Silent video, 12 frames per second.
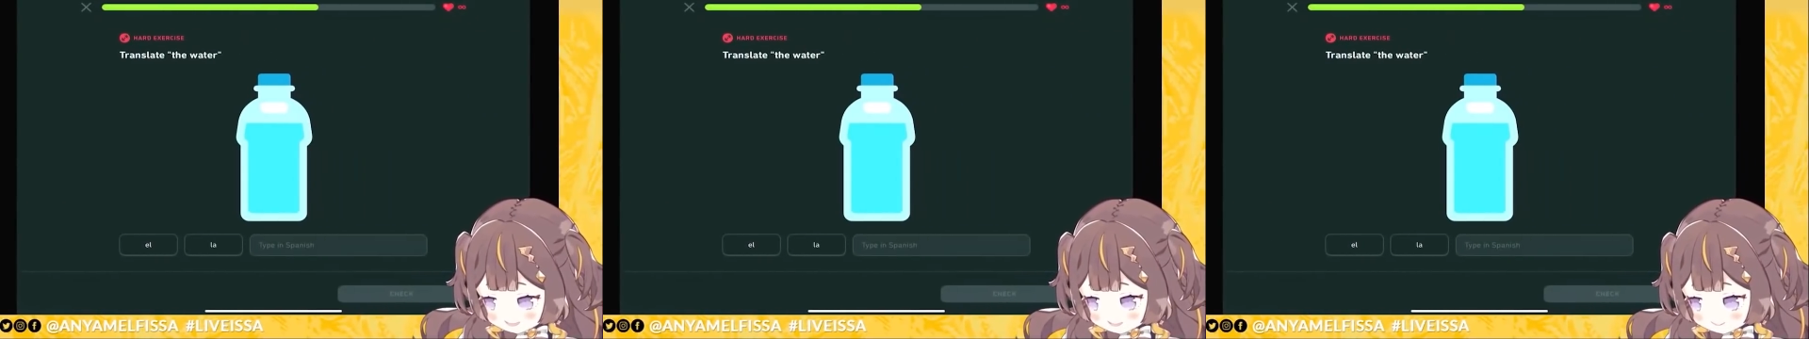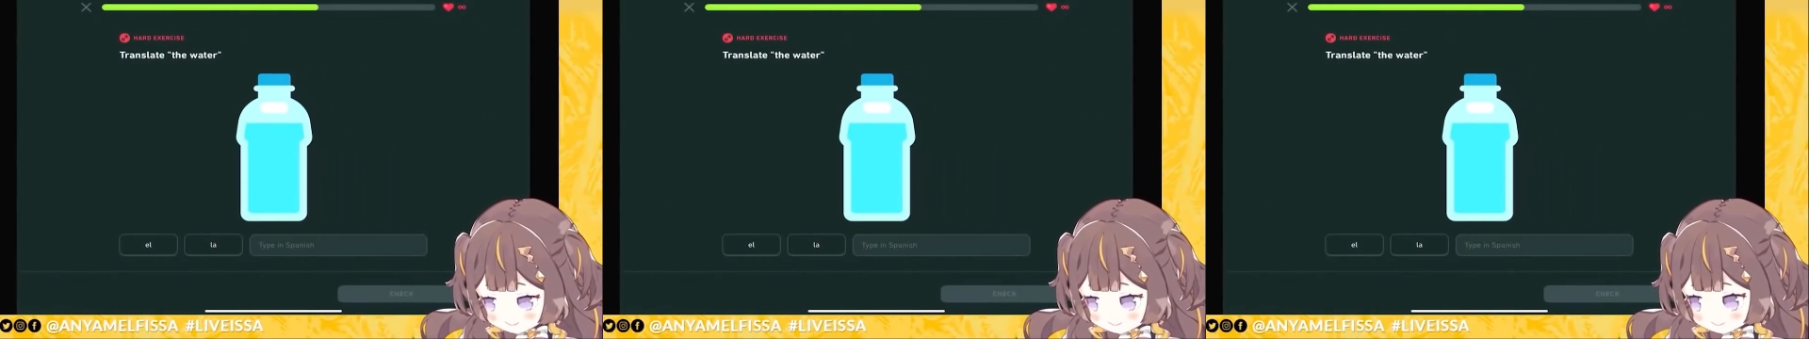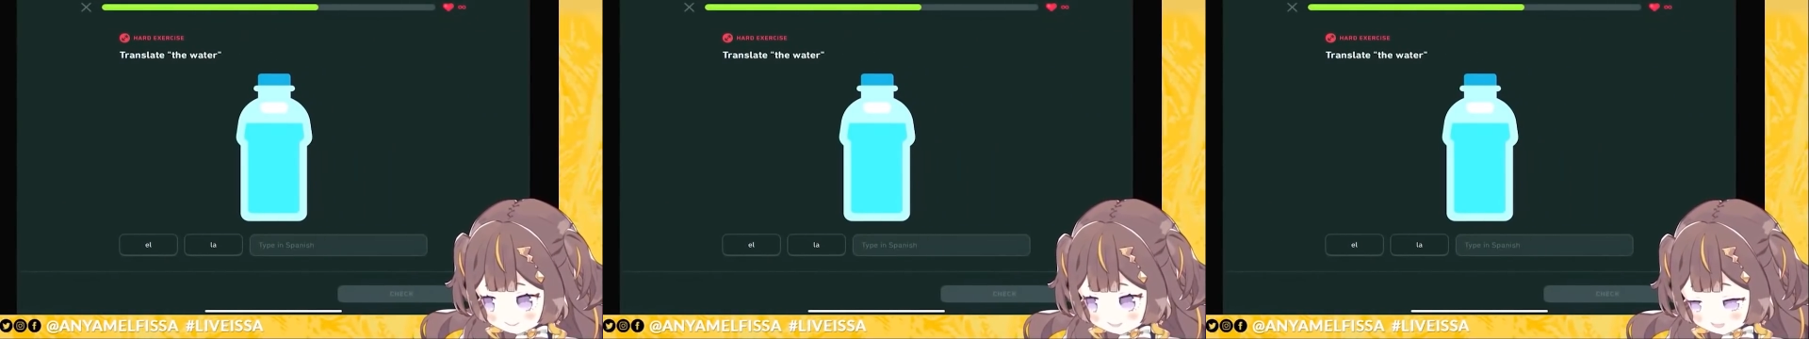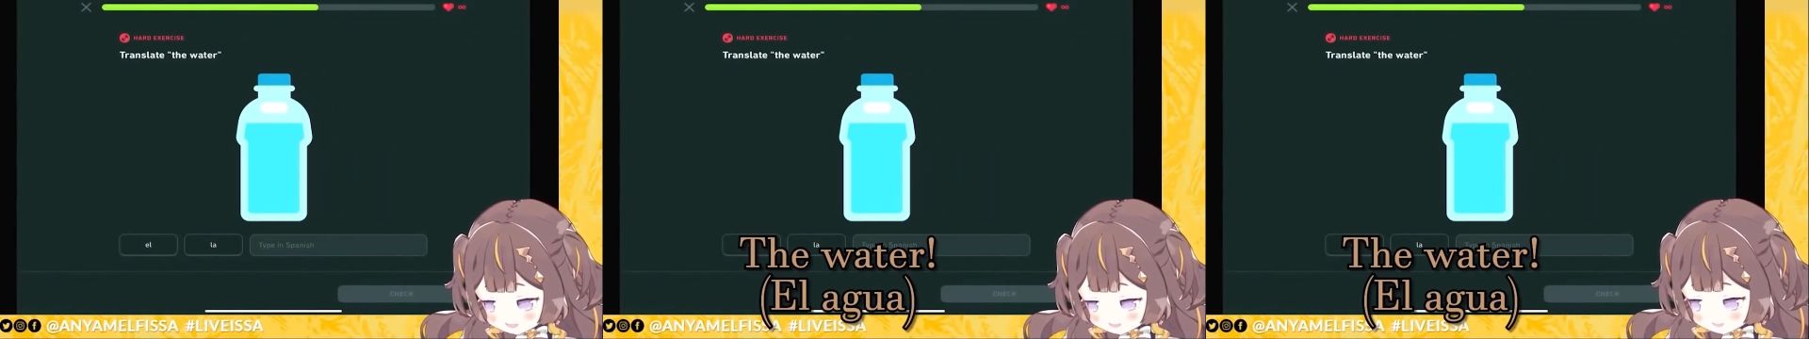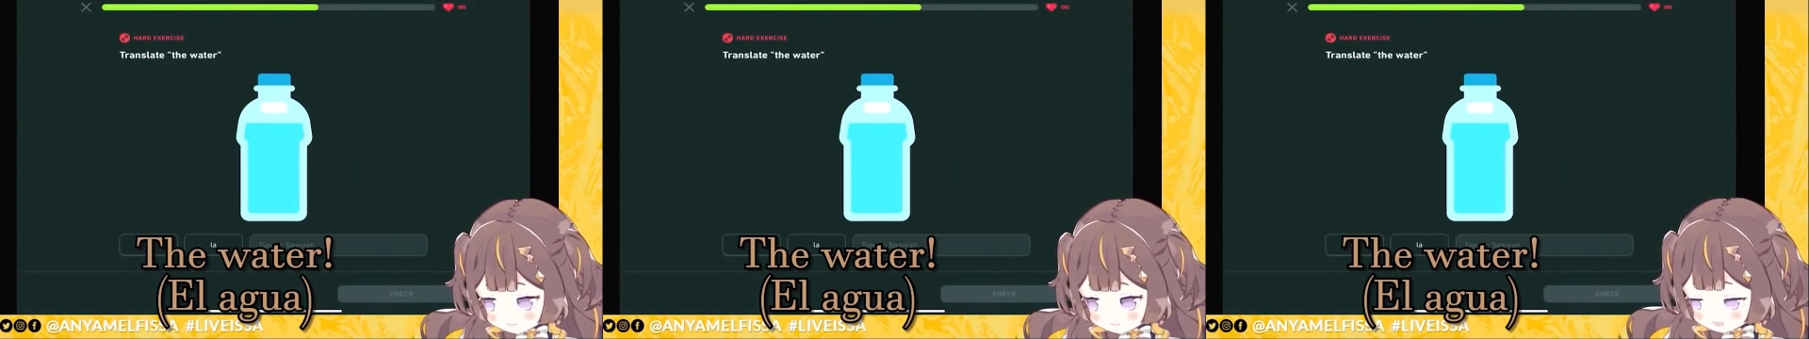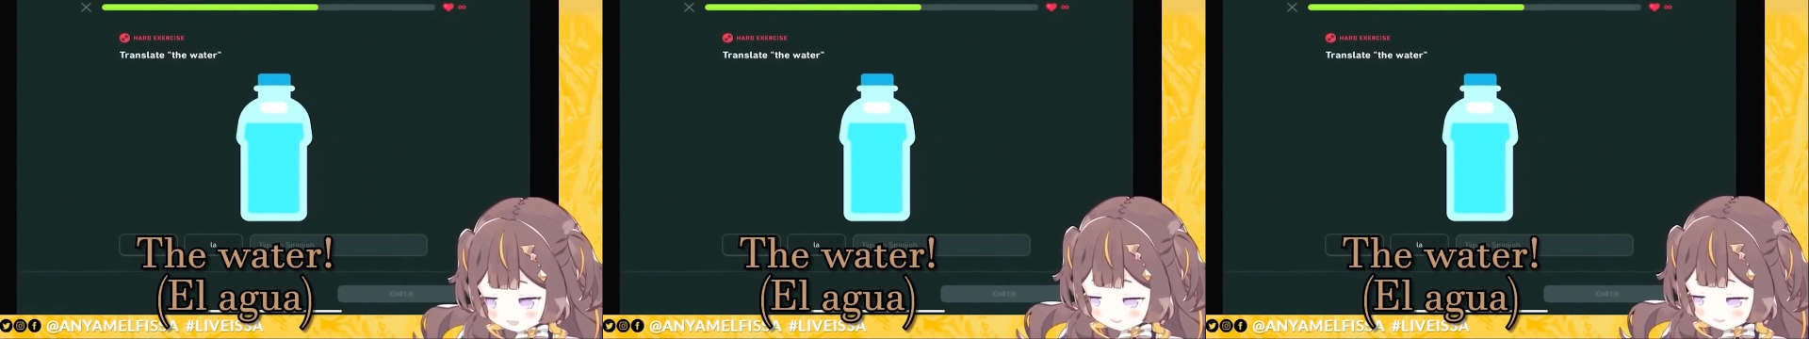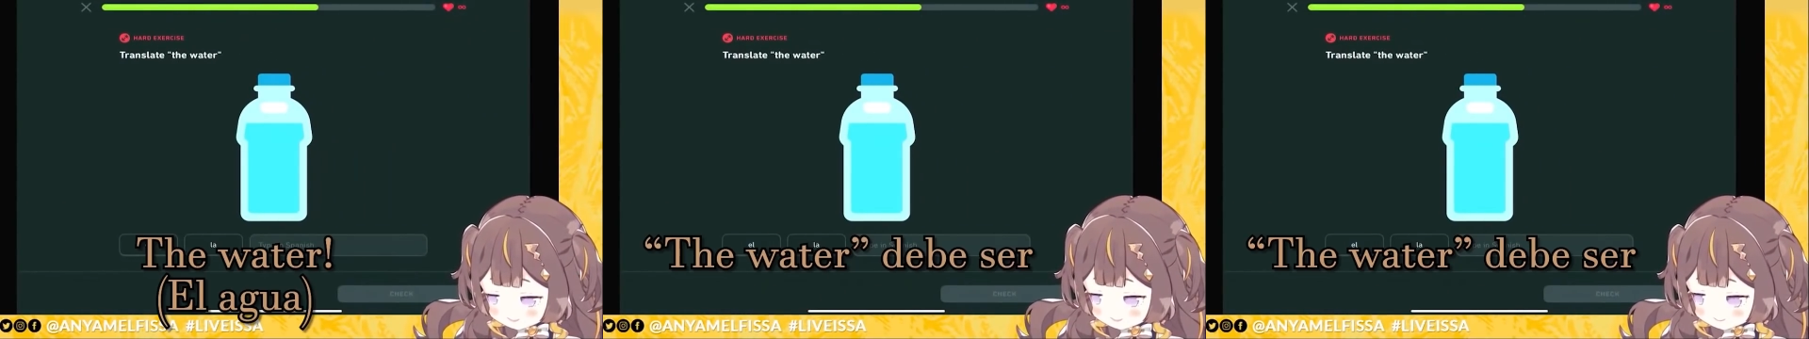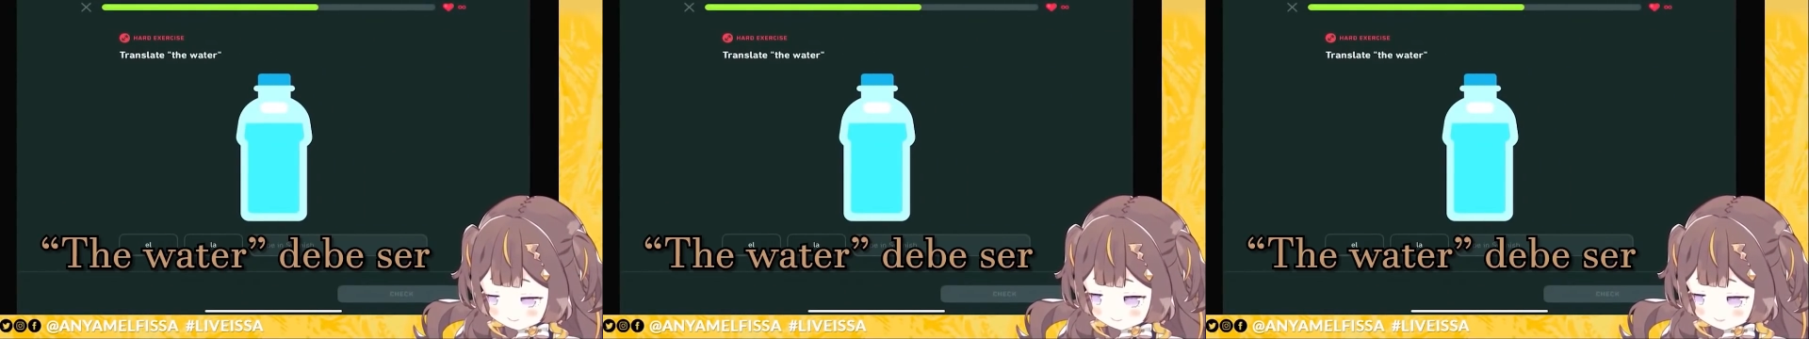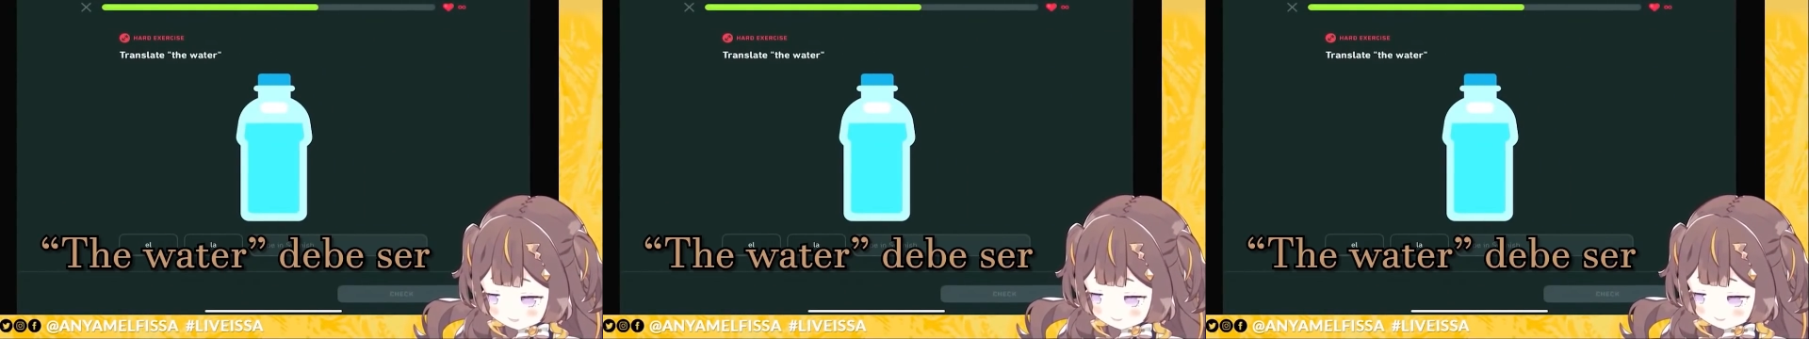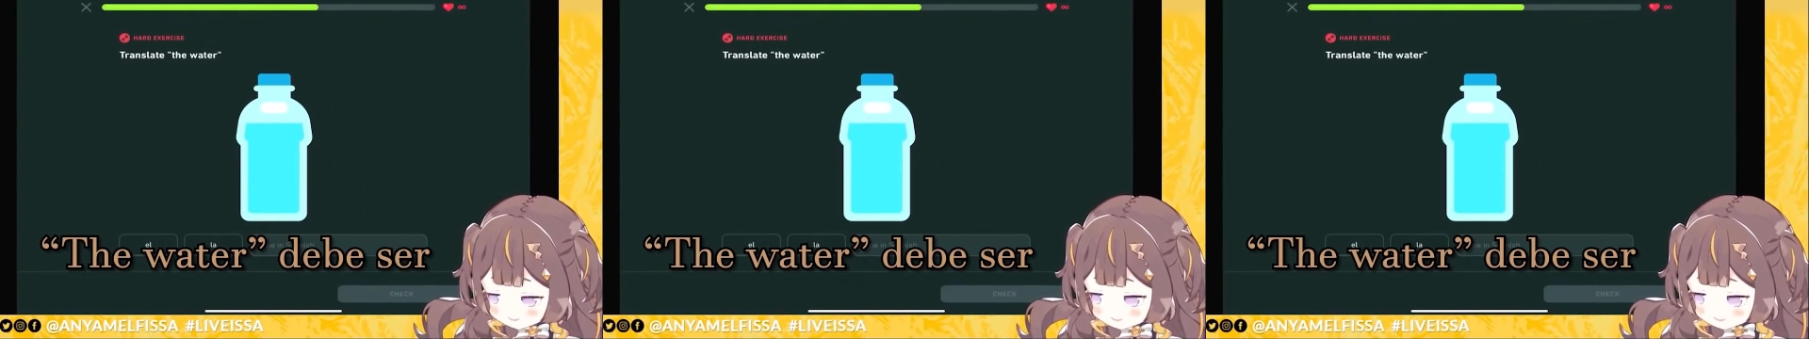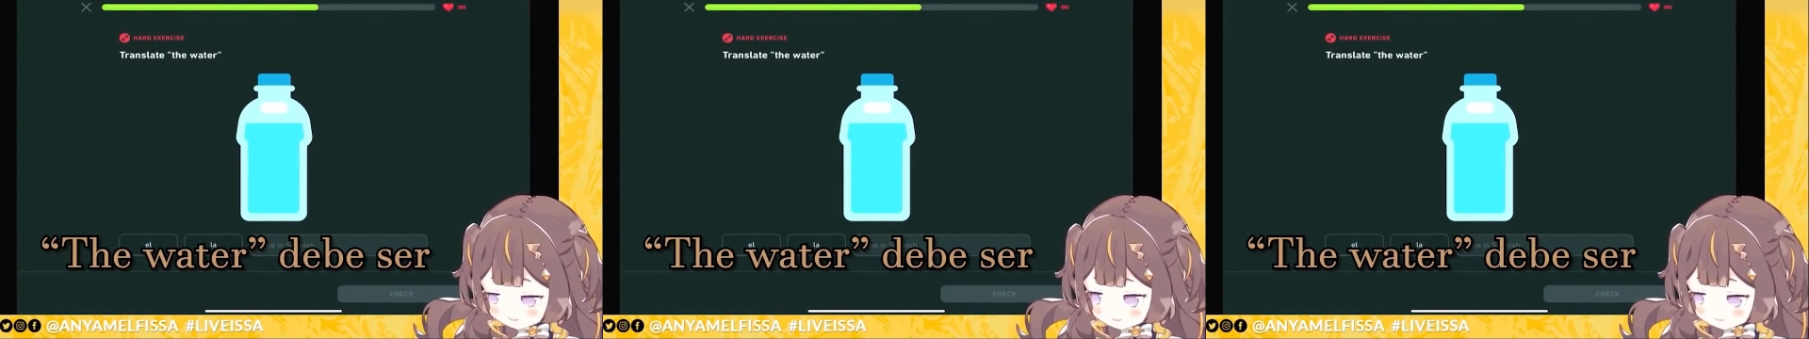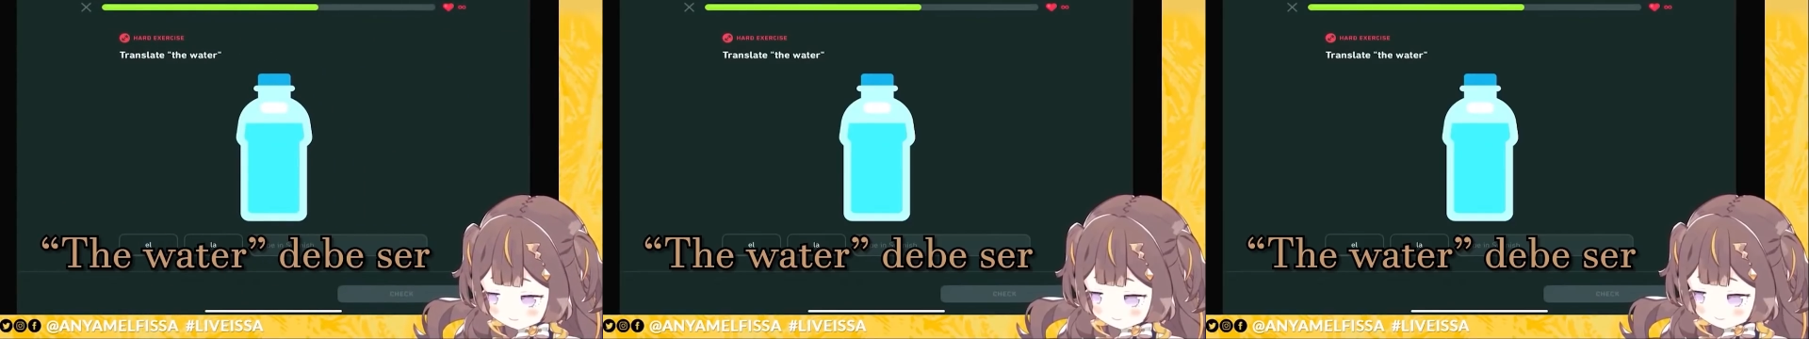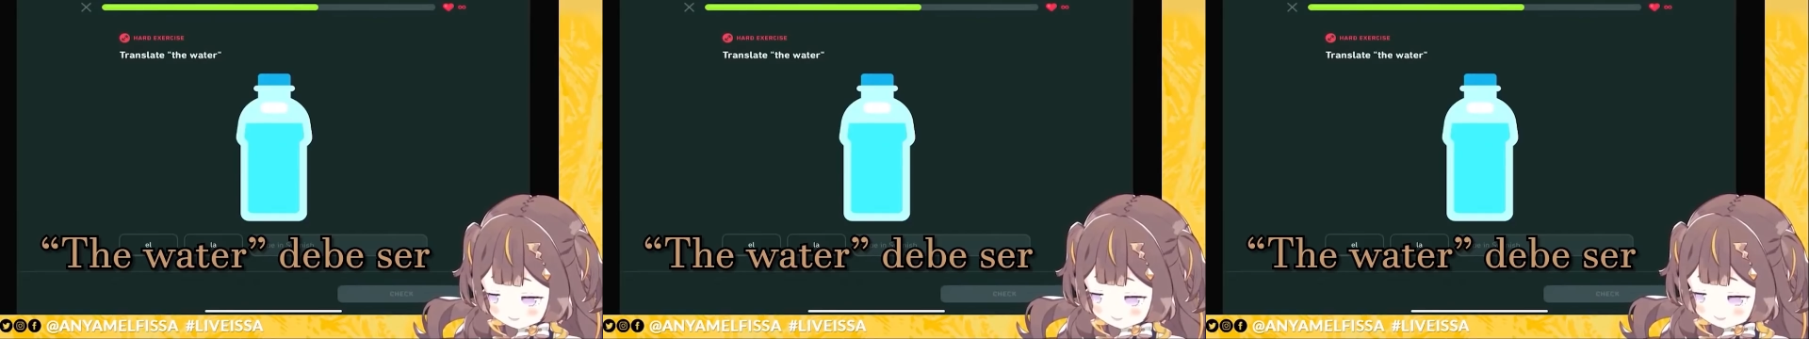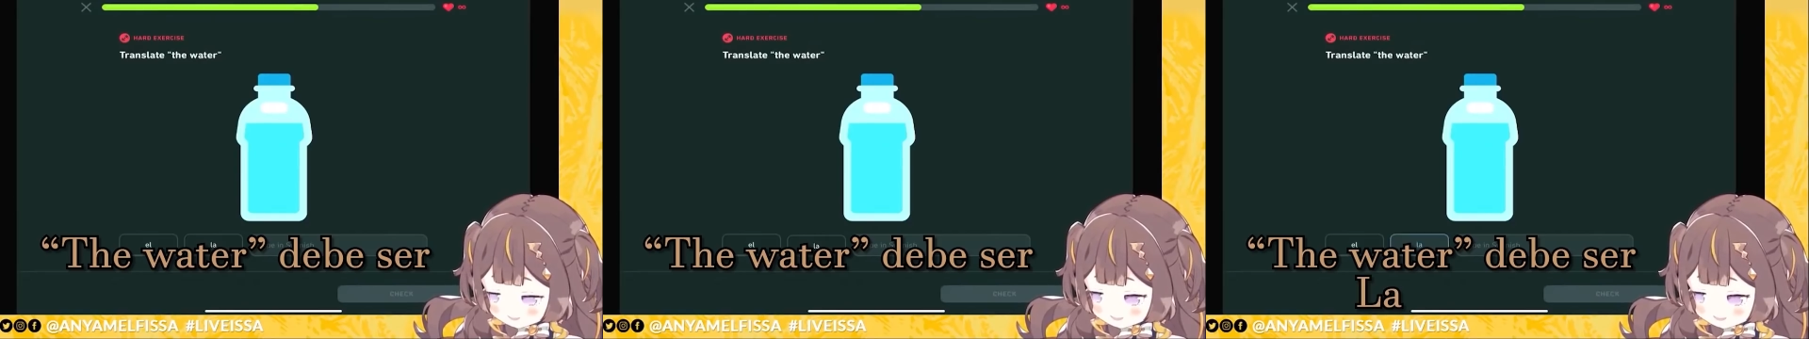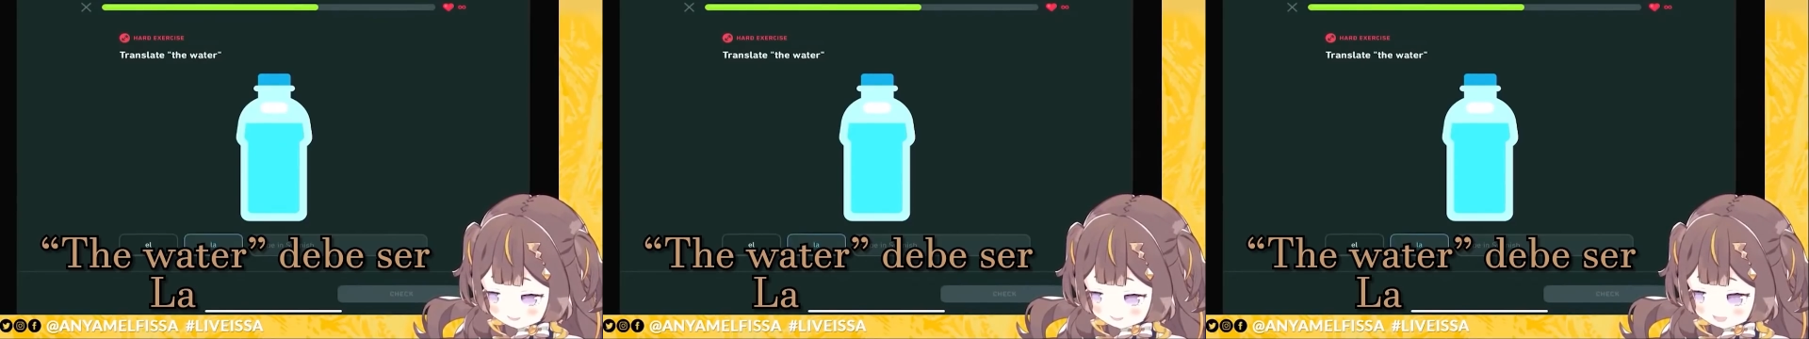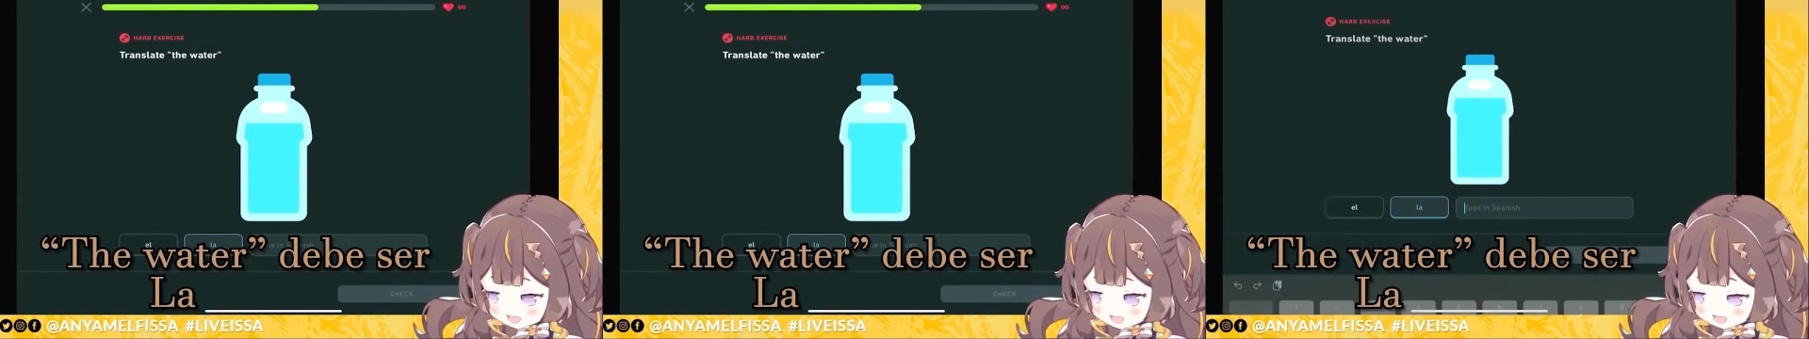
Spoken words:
No face is visible, so there are no lips to read.